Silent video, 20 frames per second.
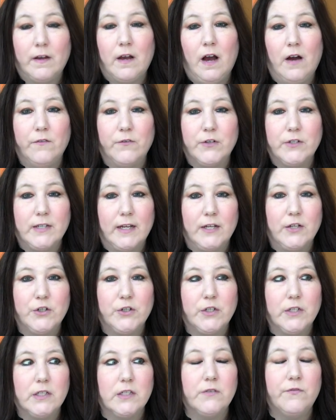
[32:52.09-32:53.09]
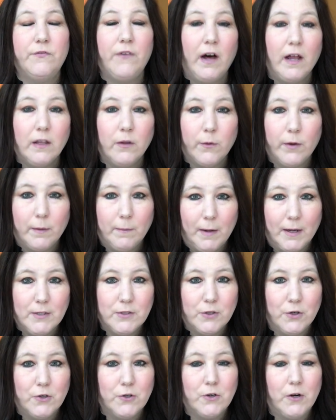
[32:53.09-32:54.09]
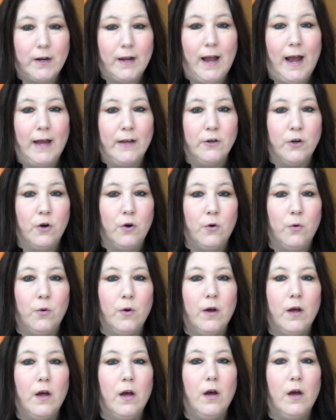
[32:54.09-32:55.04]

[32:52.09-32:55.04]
conversations following my surgery. I know